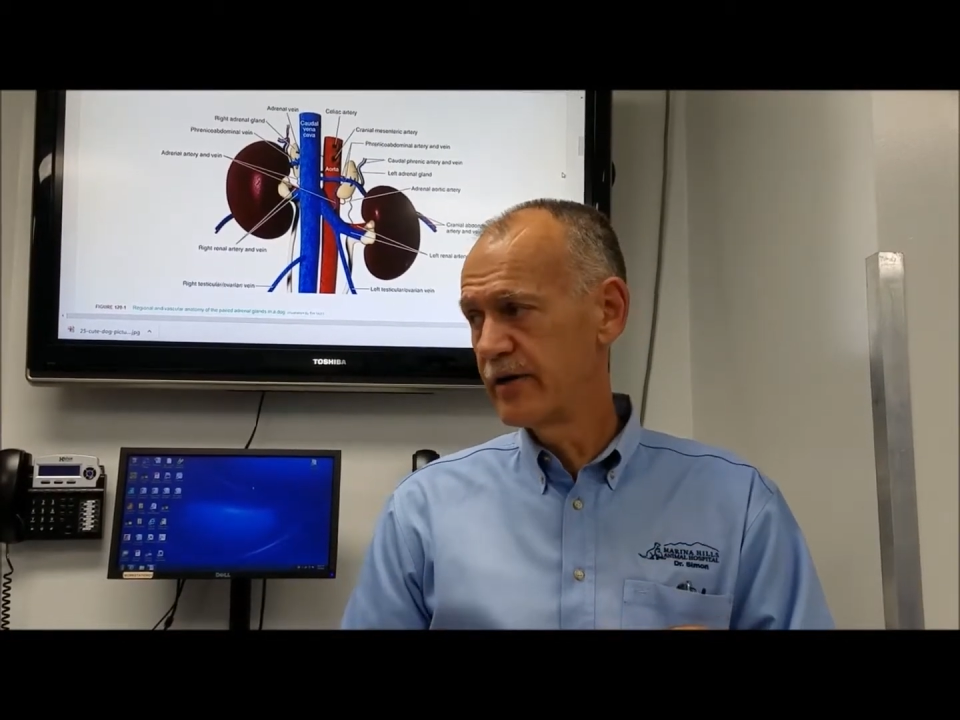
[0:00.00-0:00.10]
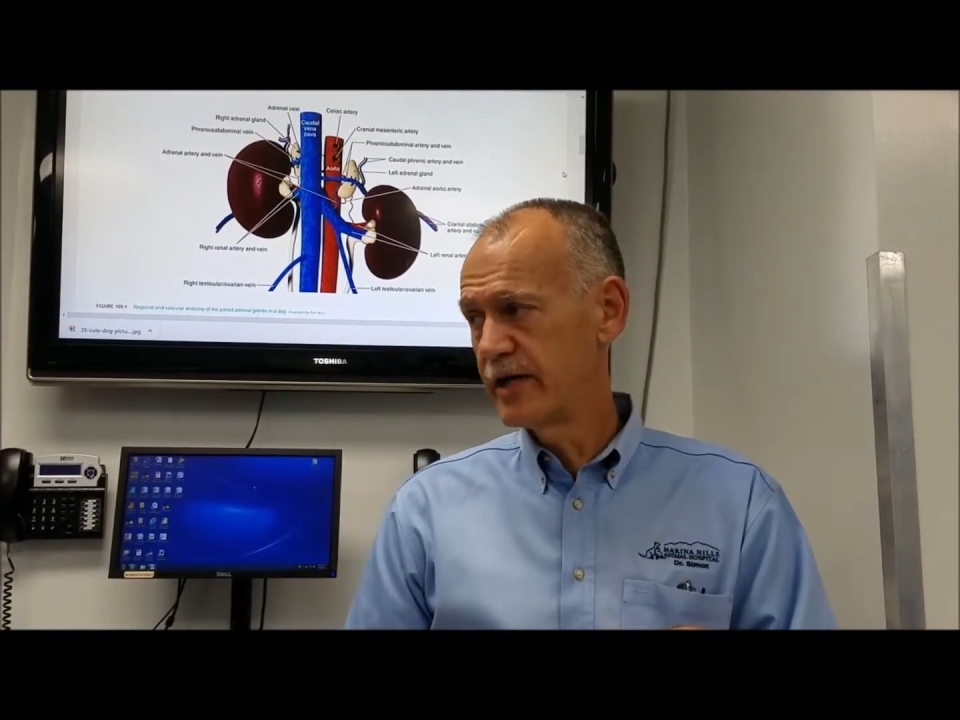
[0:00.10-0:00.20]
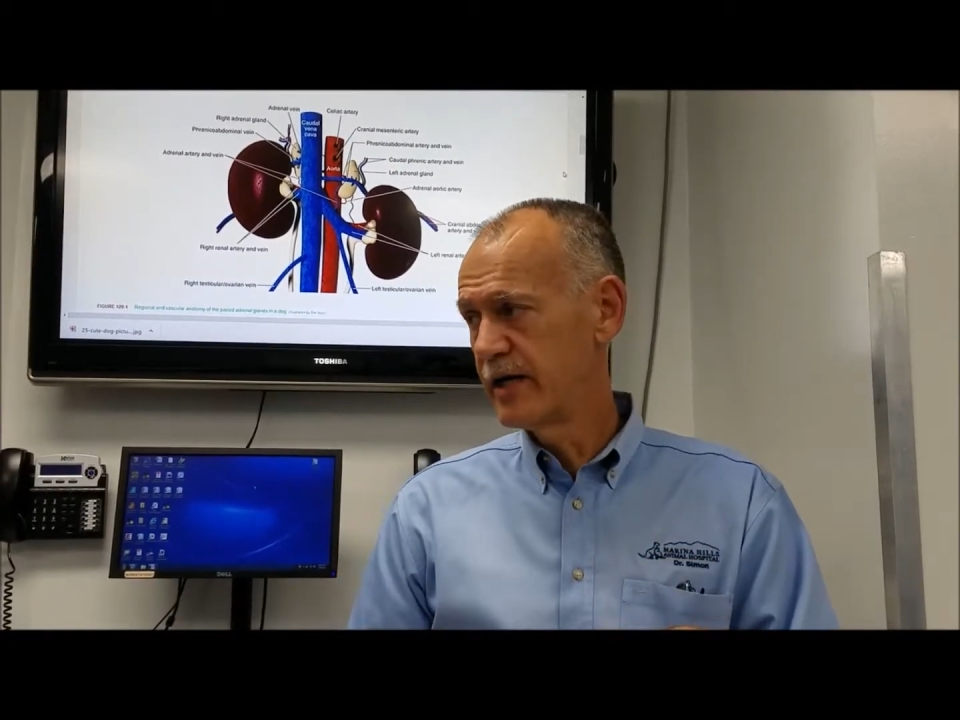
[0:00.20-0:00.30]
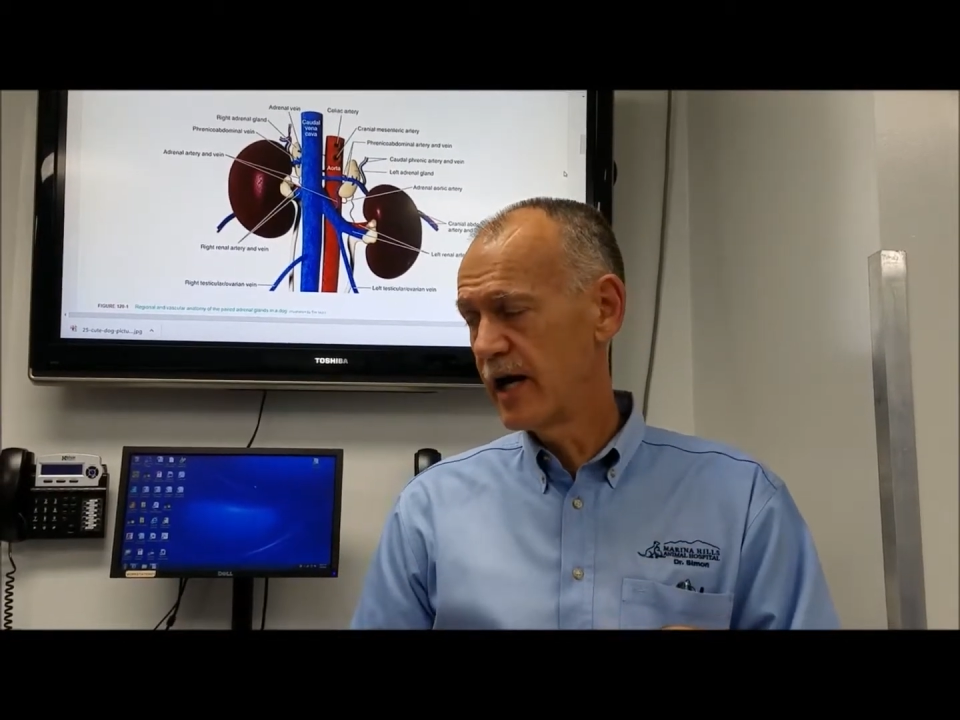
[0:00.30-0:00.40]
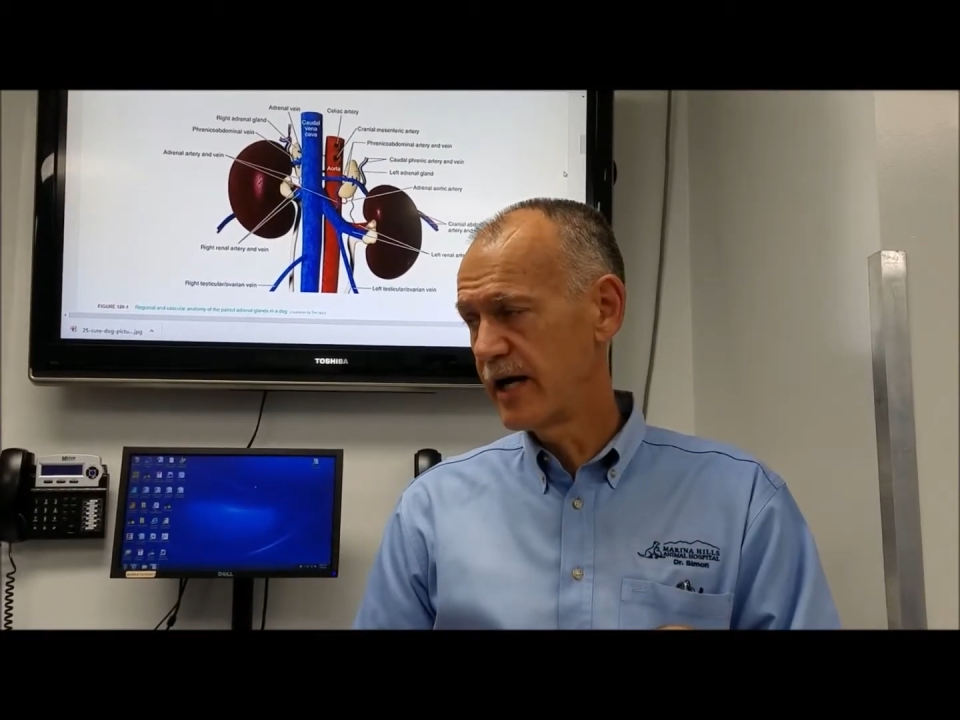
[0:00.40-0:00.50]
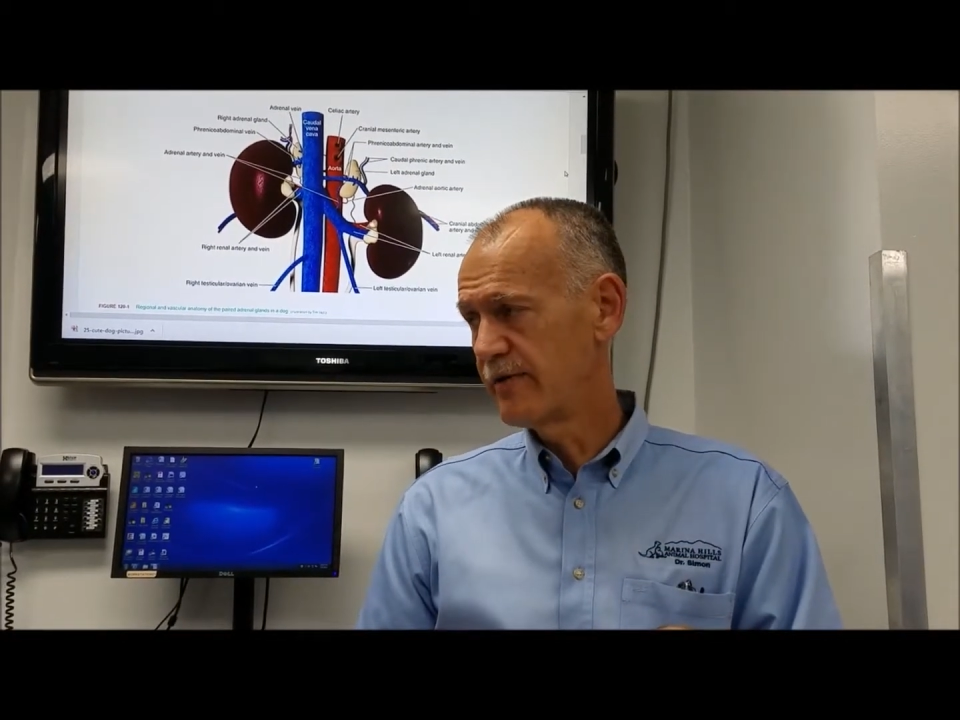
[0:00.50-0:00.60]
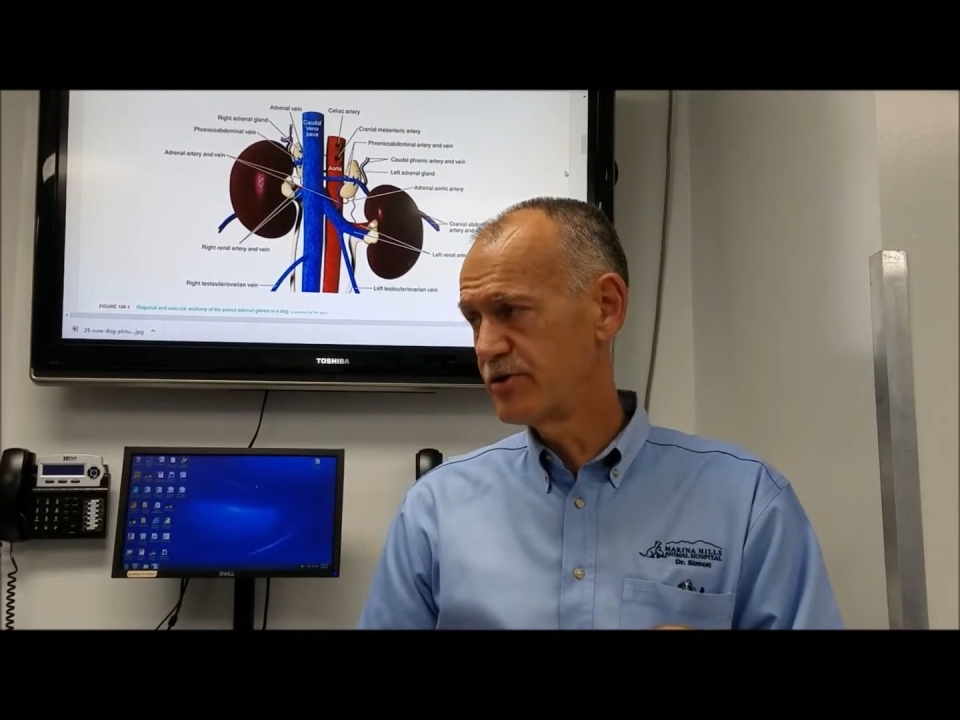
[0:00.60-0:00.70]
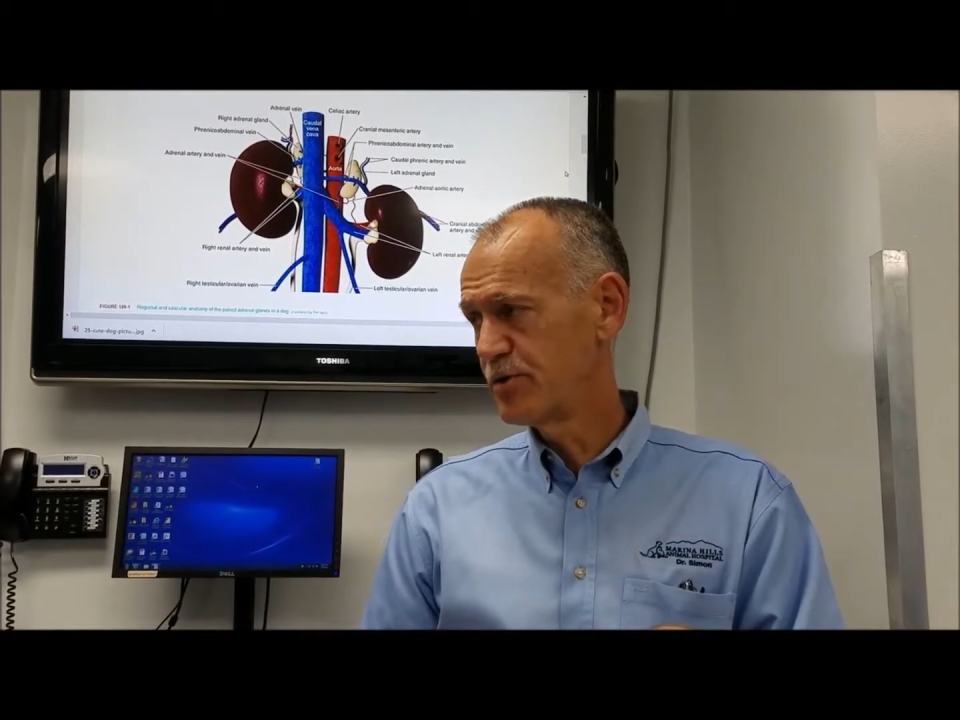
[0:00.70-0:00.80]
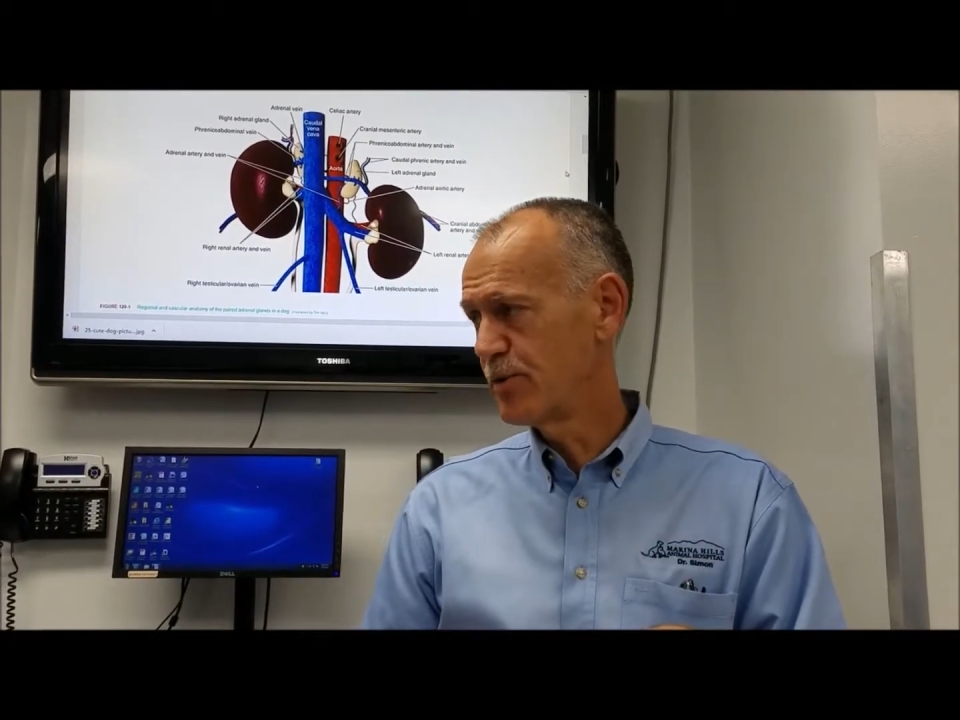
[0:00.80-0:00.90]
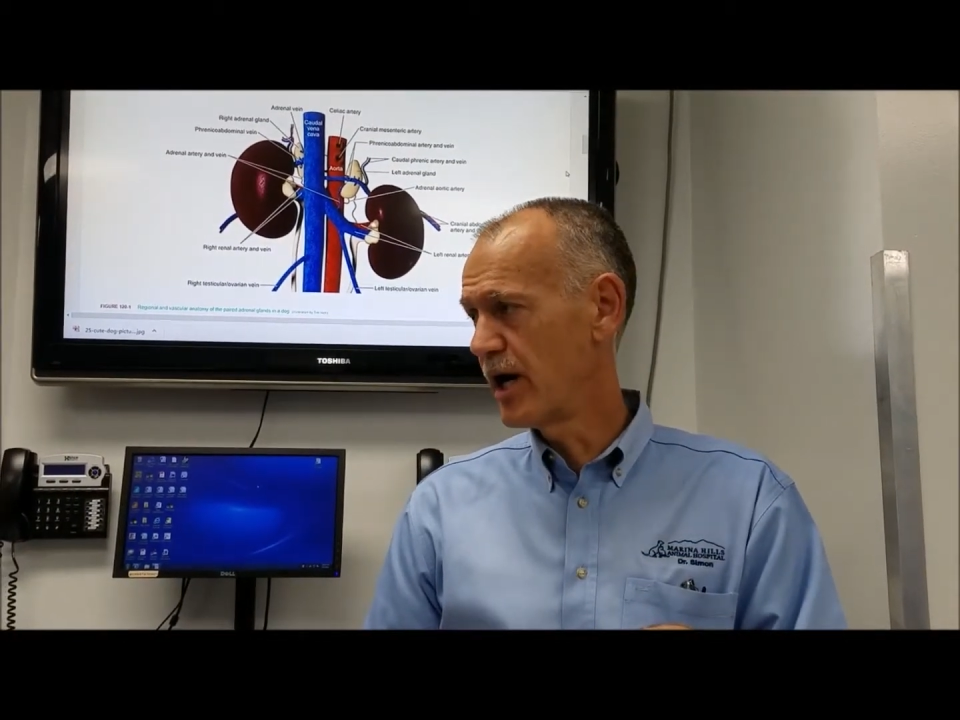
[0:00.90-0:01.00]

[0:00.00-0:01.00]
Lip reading: he did not have super